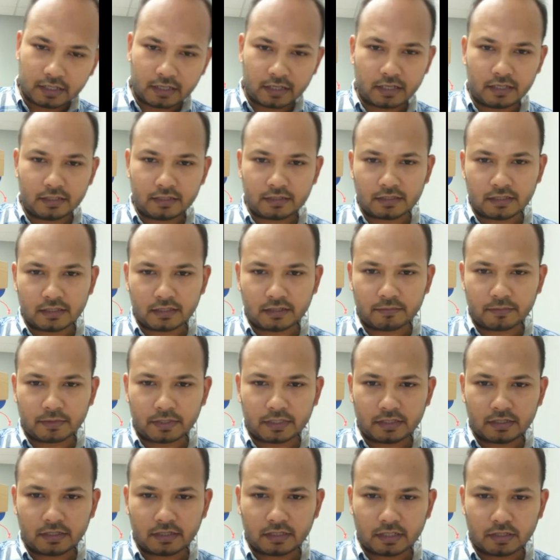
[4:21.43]
8
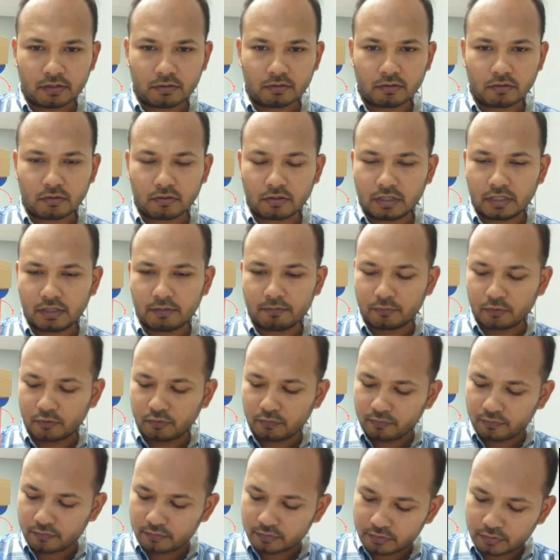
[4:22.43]
centimeter, it will only
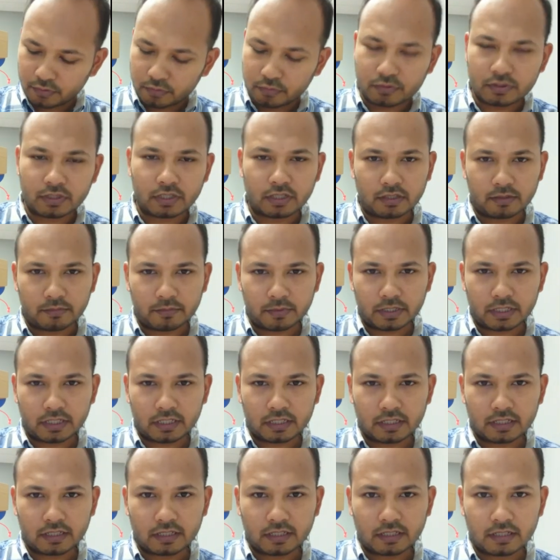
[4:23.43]
move 2 centimeter.